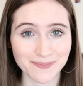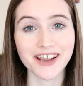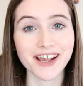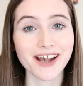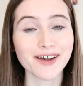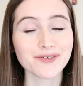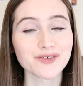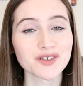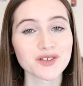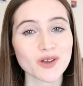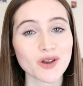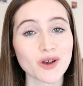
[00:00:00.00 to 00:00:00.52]
I
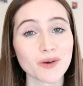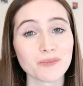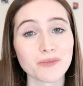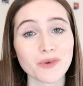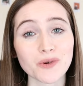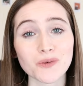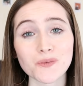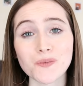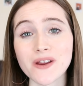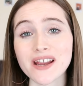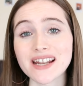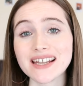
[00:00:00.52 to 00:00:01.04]
have
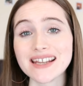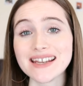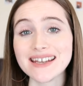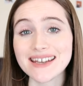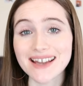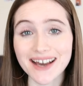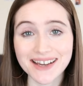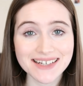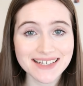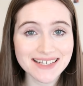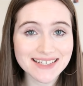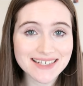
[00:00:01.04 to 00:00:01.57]
some really
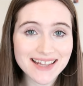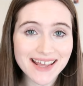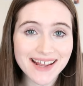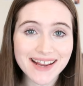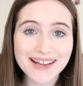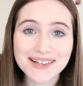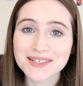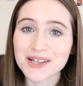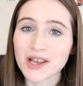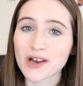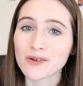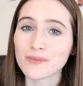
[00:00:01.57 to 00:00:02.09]
nice
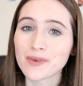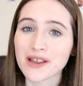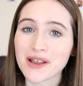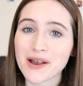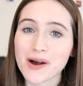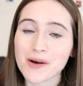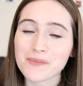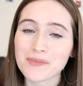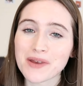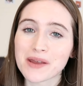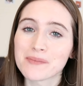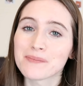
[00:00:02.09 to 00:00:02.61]
things coming
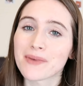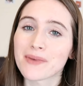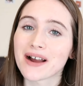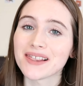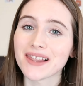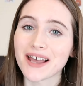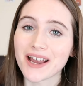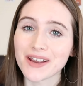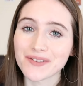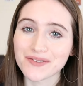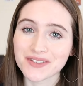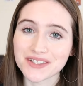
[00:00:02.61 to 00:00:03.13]
up in my
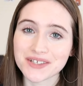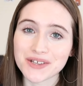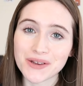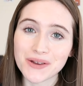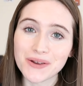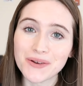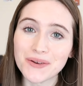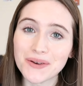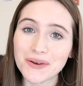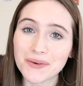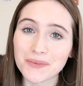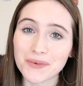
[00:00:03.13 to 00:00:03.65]
life
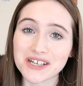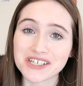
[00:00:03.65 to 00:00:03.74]
soon,